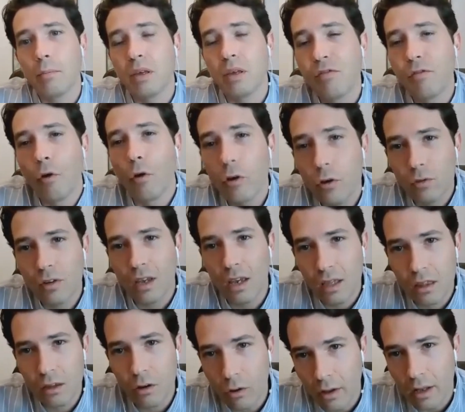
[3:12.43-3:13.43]
before you
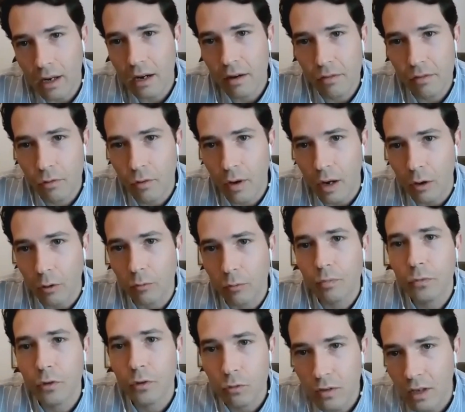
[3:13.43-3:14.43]
take the oil out of the ground.
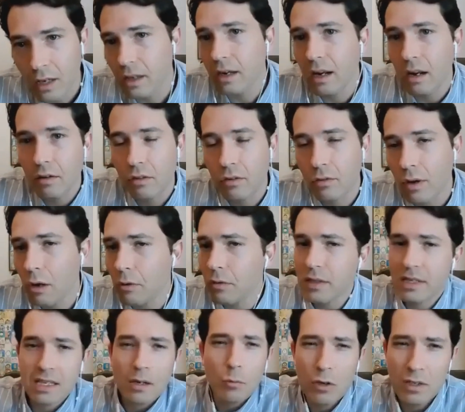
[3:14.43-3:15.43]
You take it out of the ground
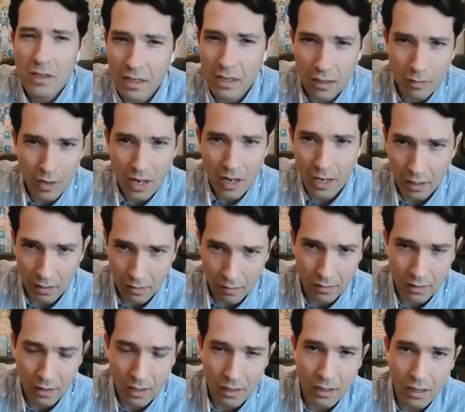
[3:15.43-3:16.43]
and someone is going to buy it.
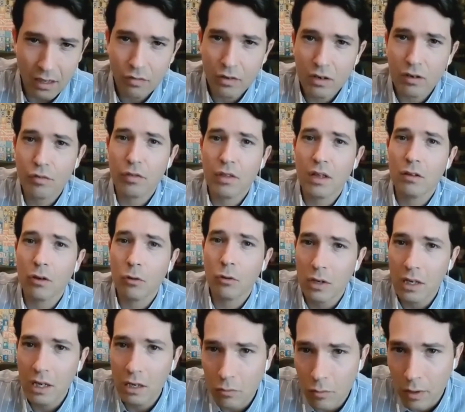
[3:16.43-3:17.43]
And even if they
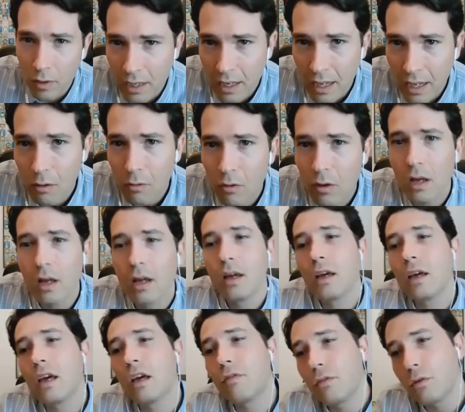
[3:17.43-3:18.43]
don't need it right now,
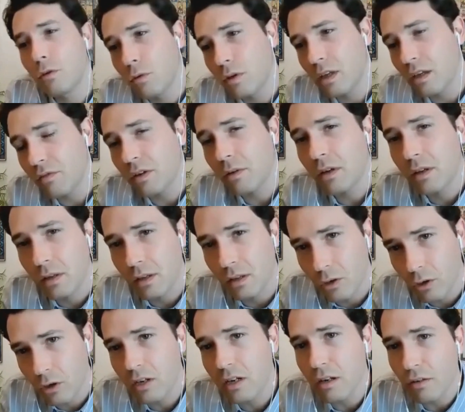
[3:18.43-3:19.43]
if you give a
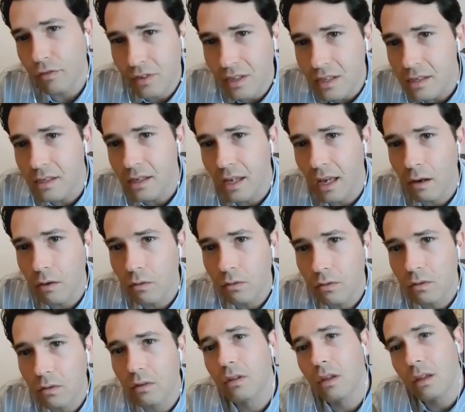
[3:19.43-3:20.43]
good enough
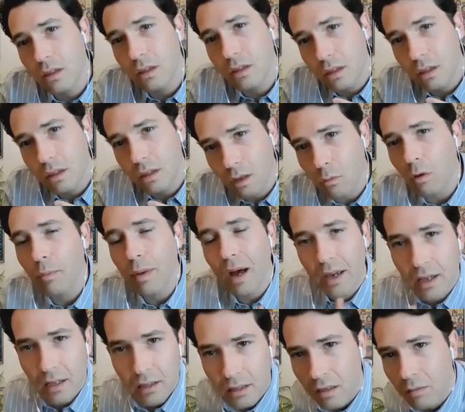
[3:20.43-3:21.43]
discount, then they will buy
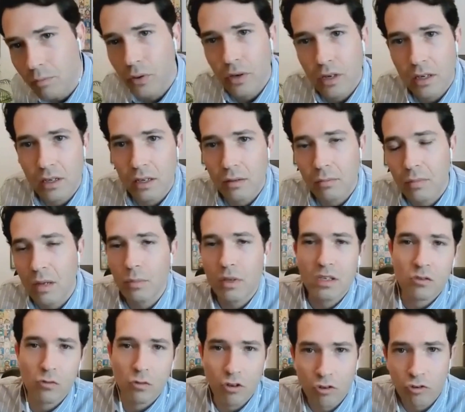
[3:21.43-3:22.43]
it and put it in maybe
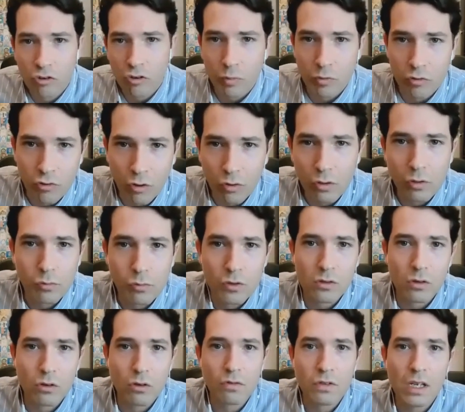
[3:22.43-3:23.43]
strategic petroleum
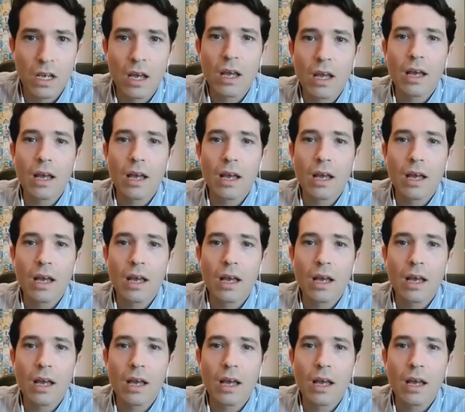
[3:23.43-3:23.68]
reserves.